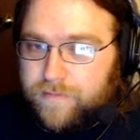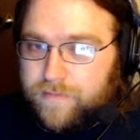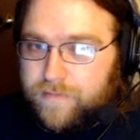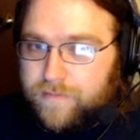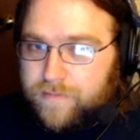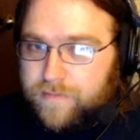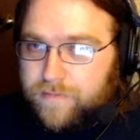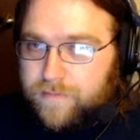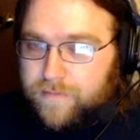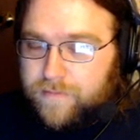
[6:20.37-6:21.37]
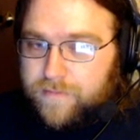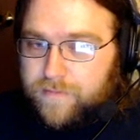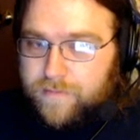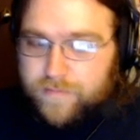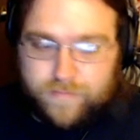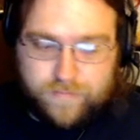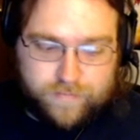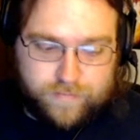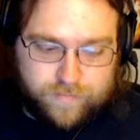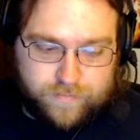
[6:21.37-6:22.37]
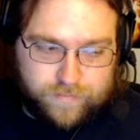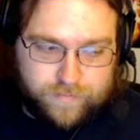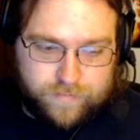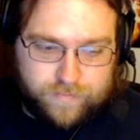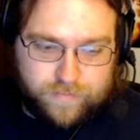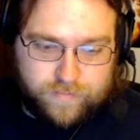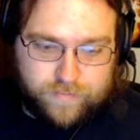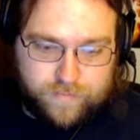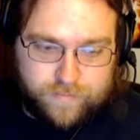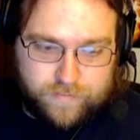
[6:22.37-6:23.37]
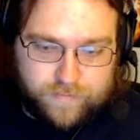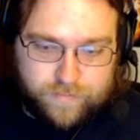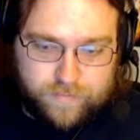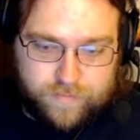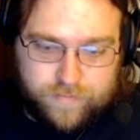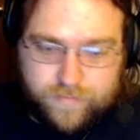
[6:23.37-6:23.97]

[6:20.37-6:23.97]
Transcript: No words are spoken by the person on screen.